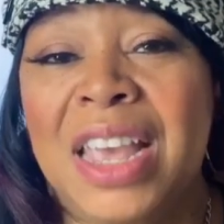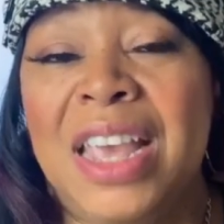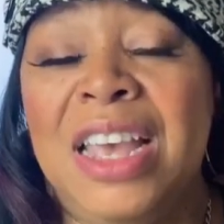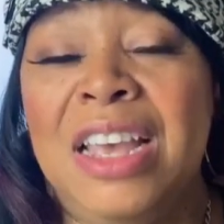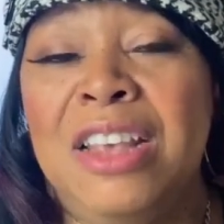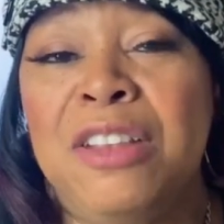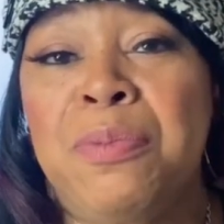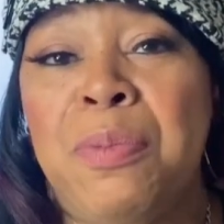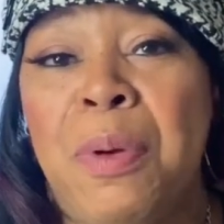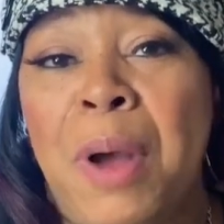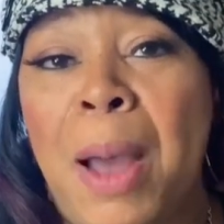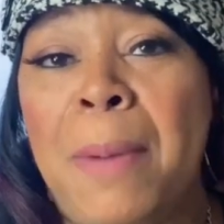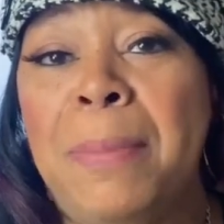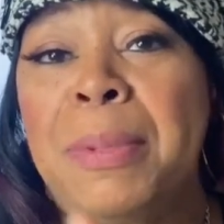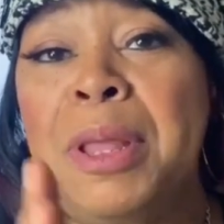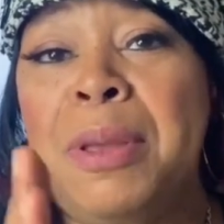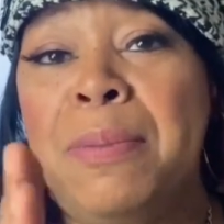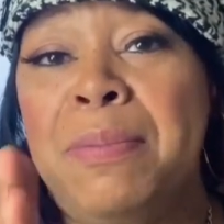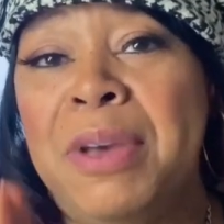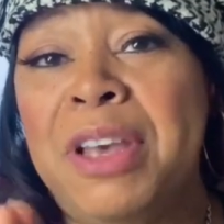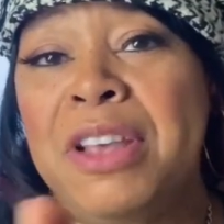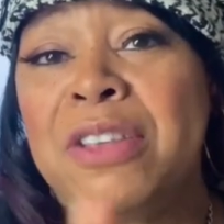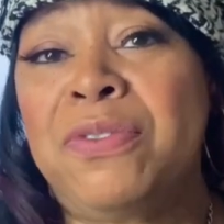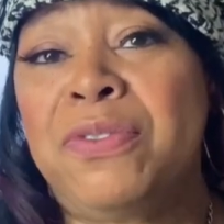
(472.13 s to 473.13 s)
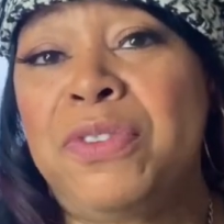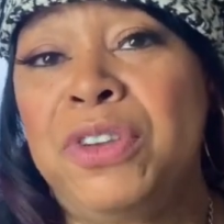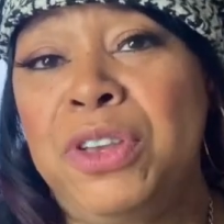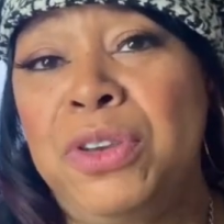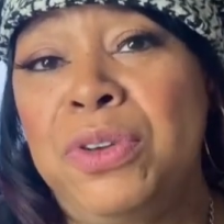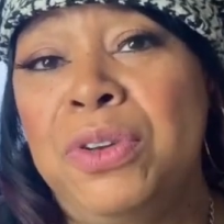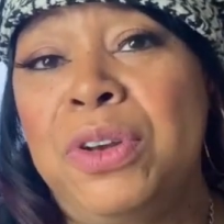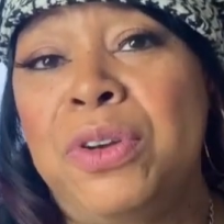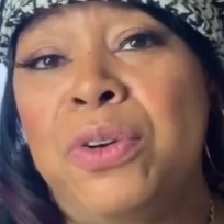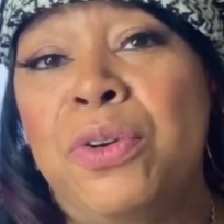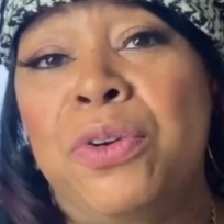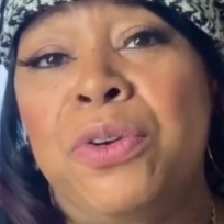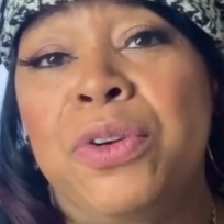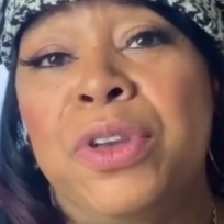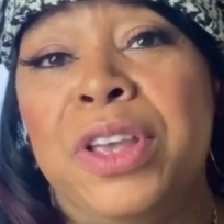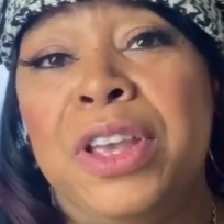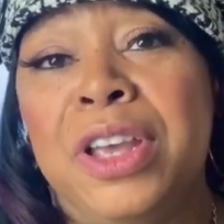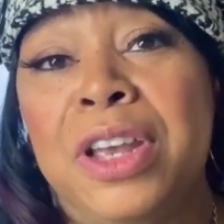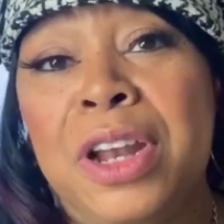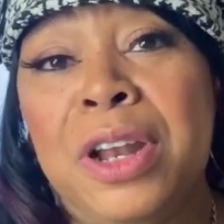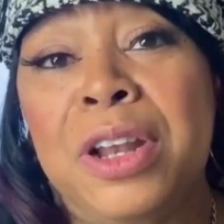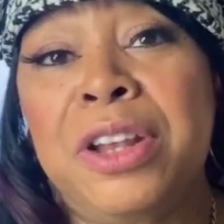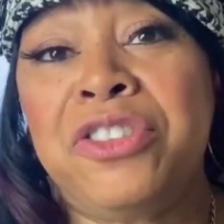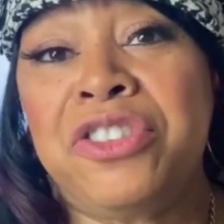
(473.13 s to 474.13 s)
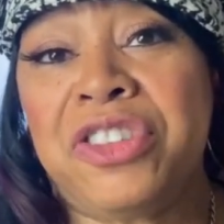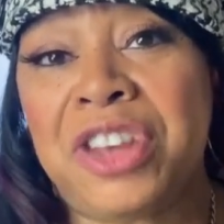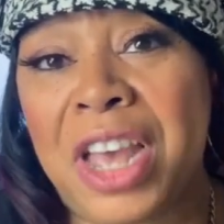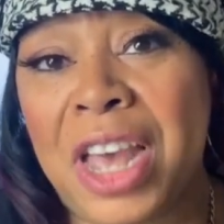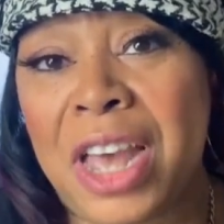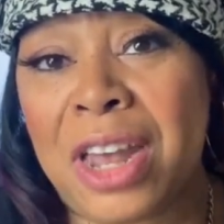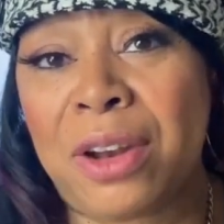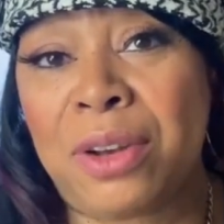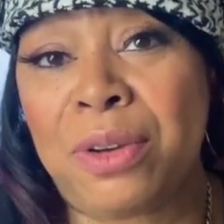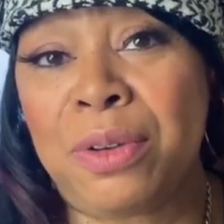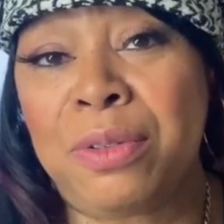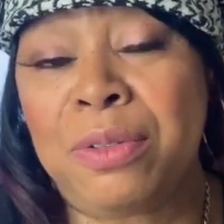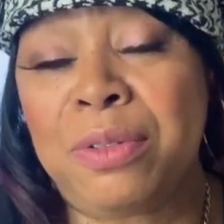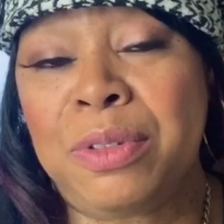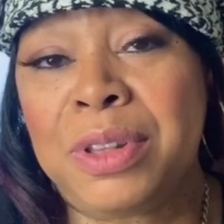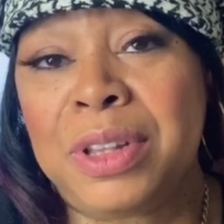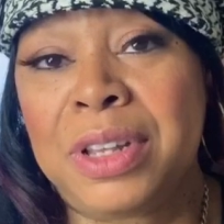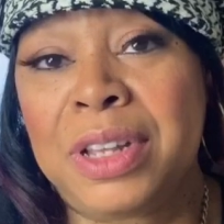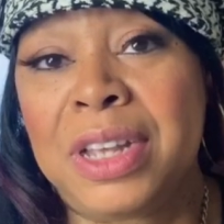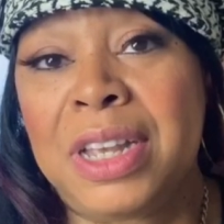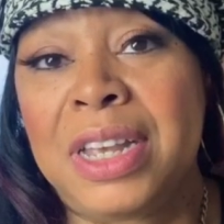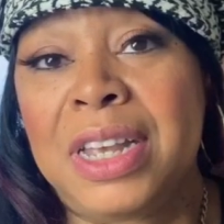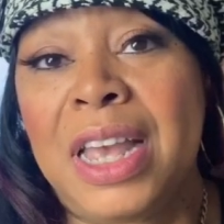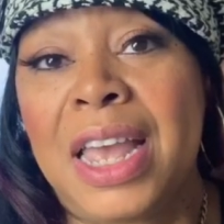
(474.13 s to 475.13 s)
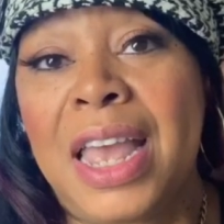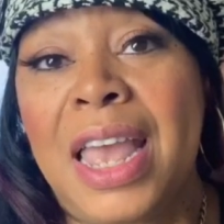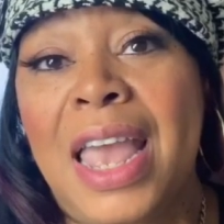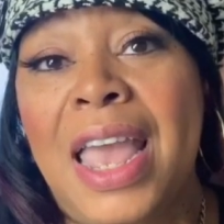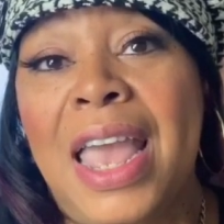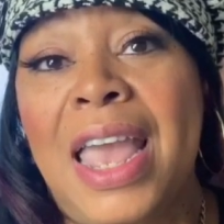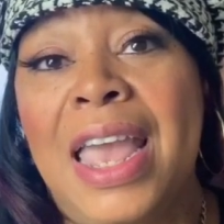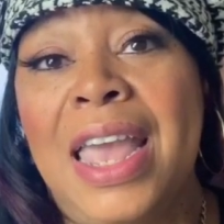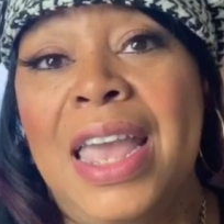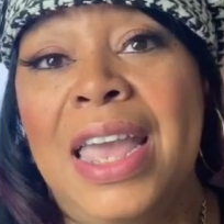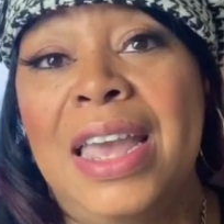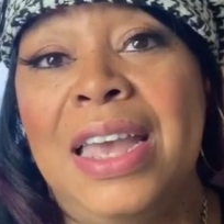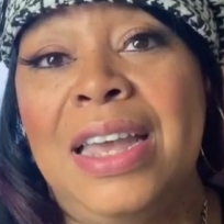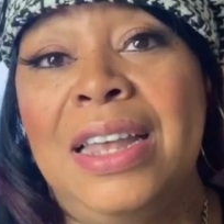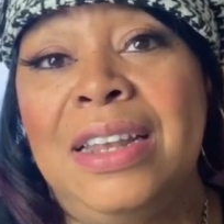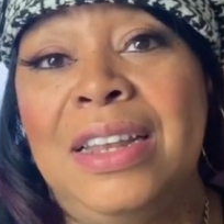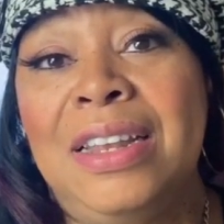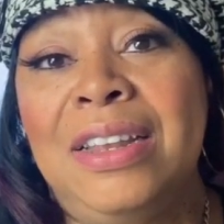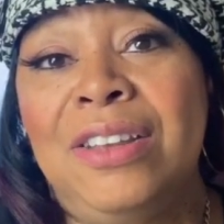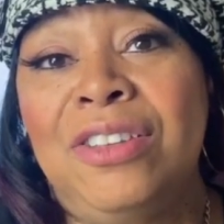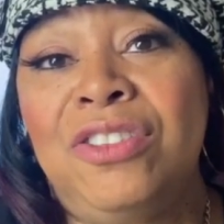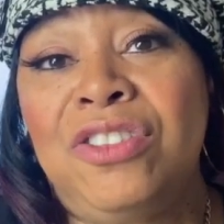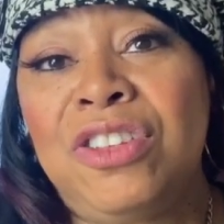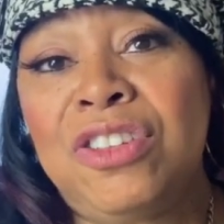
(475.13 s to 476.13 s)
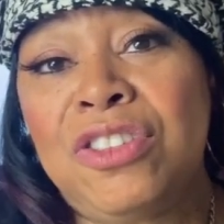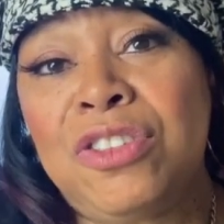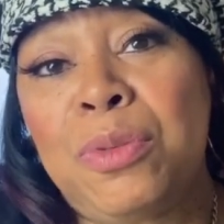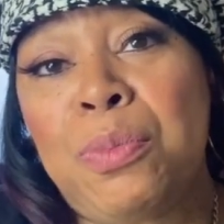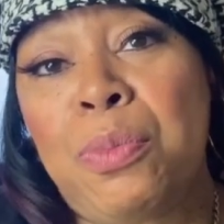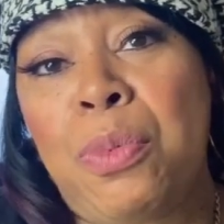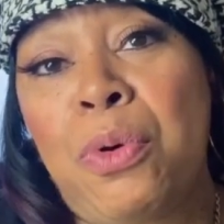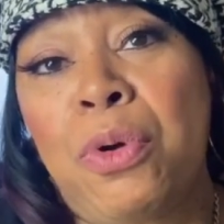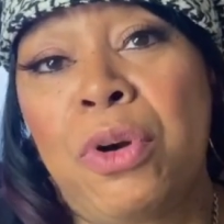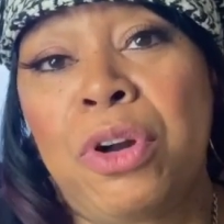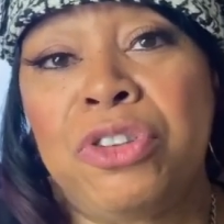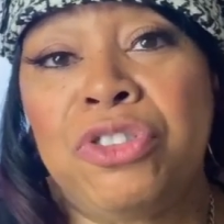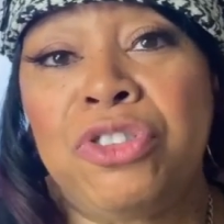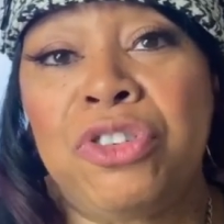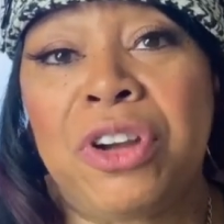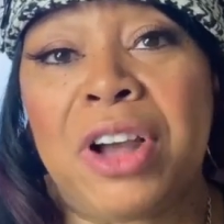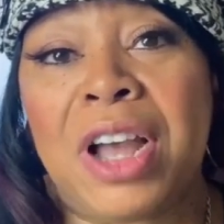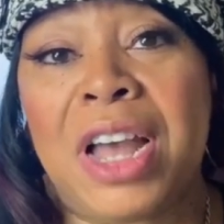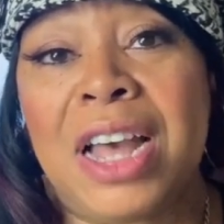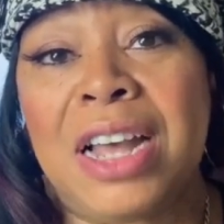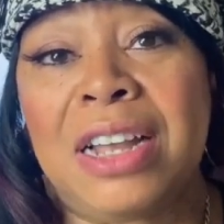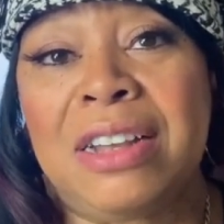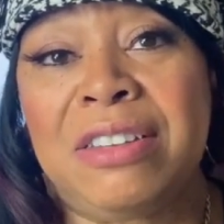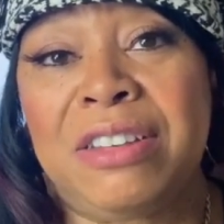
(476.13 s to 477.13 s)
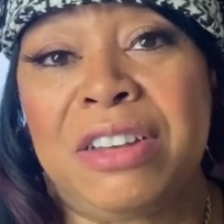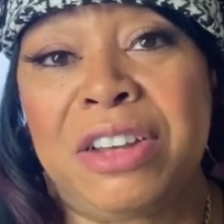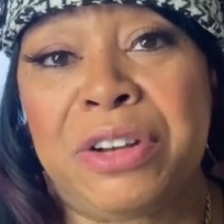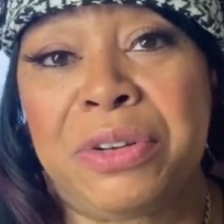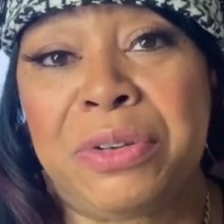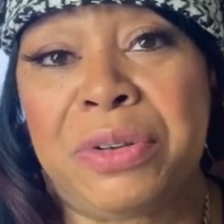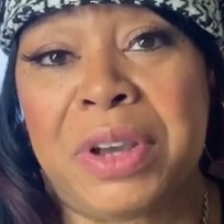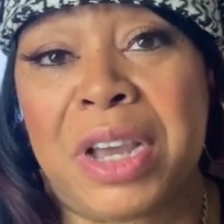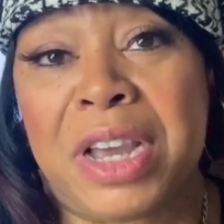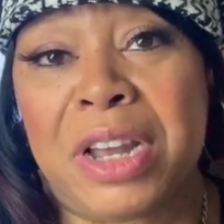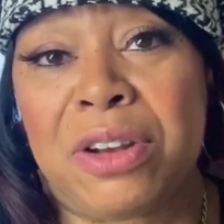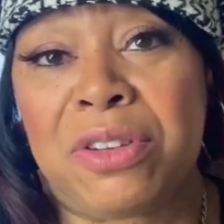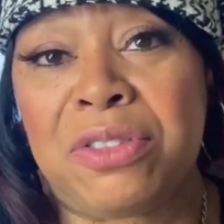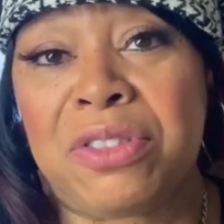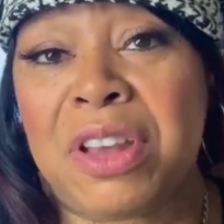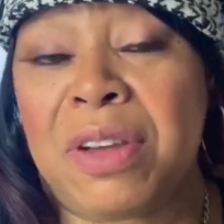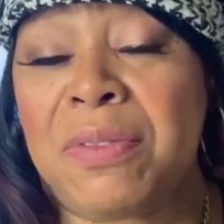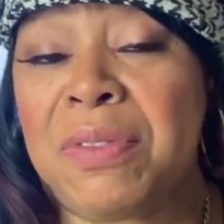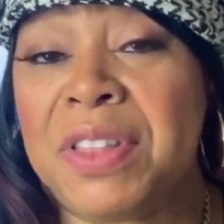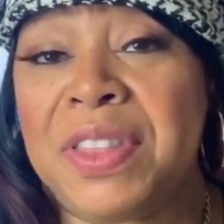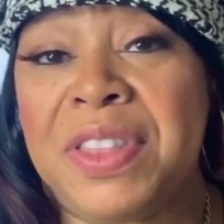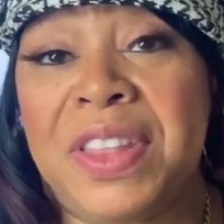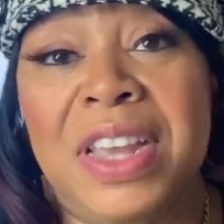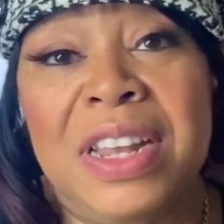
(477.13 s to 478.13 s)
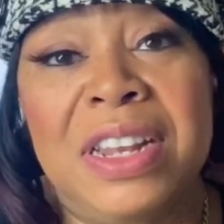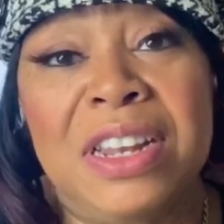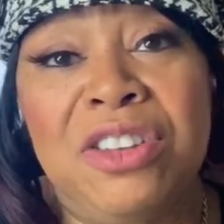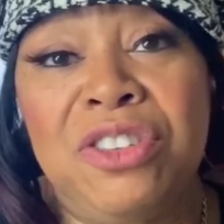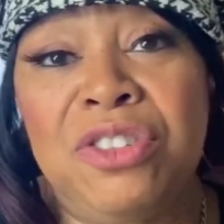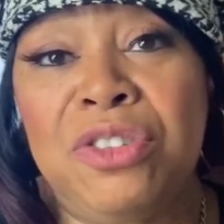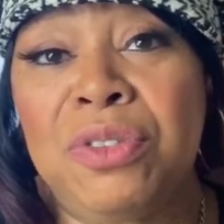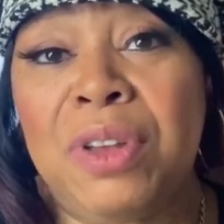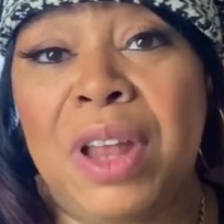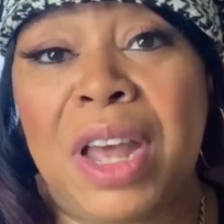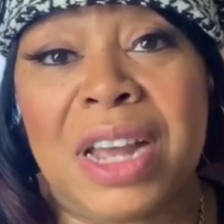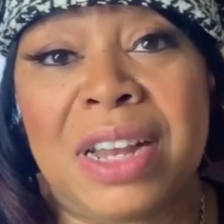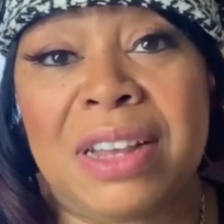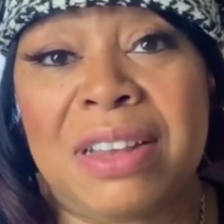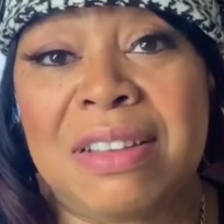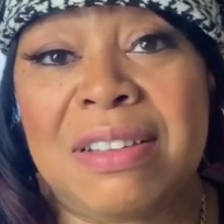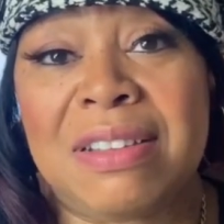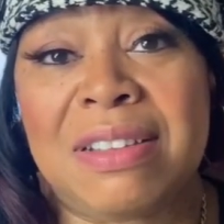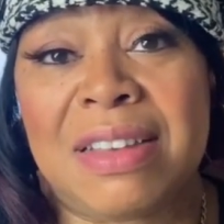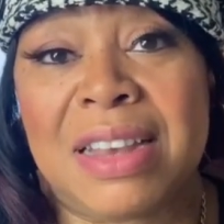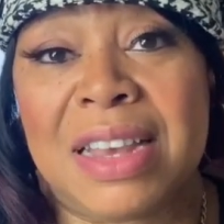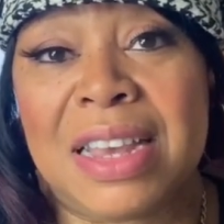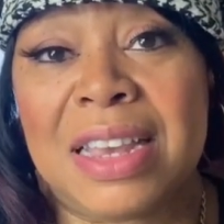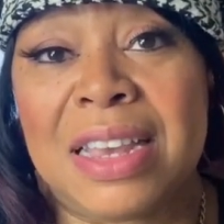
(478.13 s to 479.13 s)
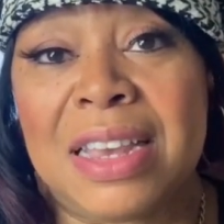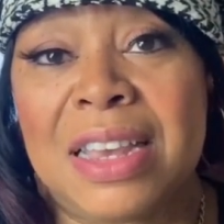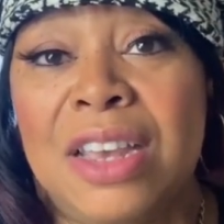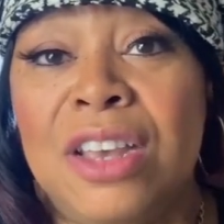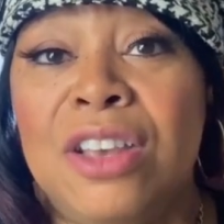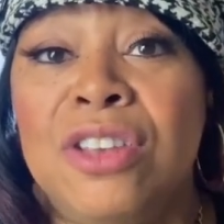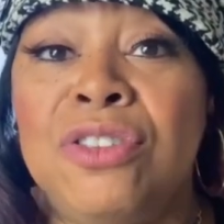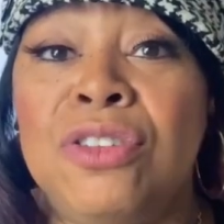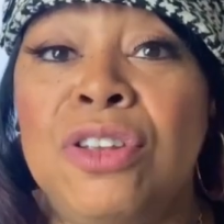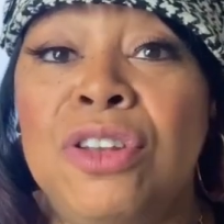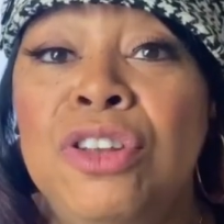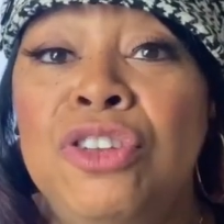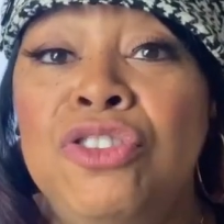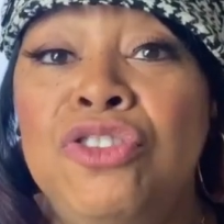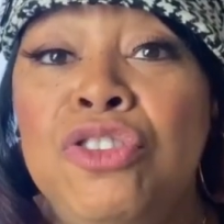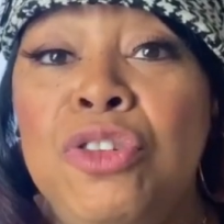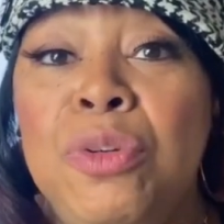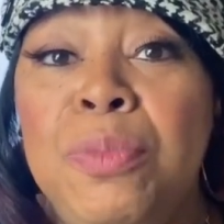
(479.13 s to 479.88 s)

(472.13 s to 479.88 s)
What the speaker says: it's probably best for you to get a channel and just support your content creators, everything that you like to see, so that you'll